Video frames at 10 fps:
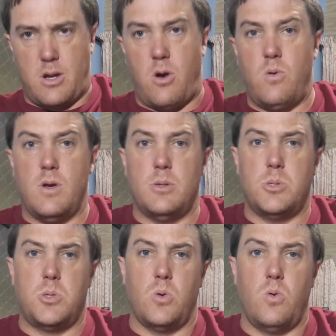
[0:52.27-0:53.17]
Go
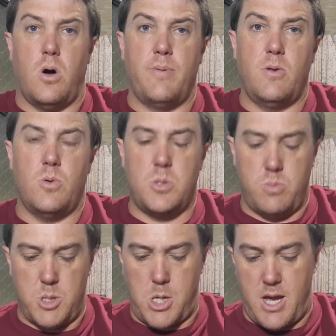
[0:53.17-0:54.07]
into Hobby
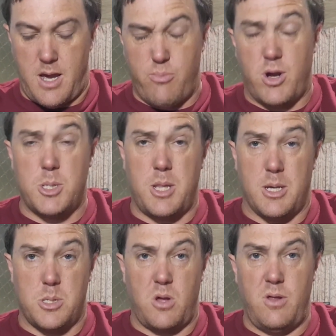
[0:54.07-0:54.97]
Lords, which are branching
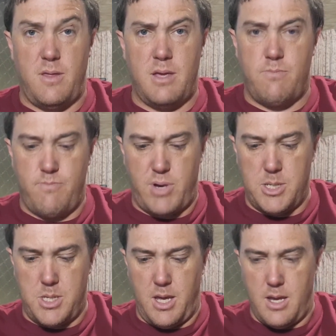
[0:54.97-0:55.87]
out slowly. They're
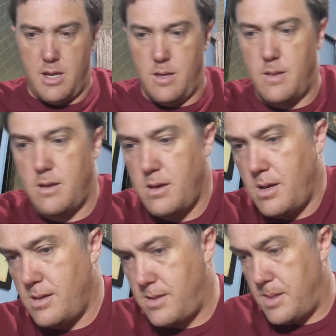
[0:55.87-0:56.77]
based here in
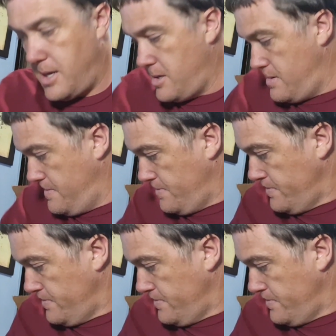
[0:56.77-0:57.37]
Dunedin.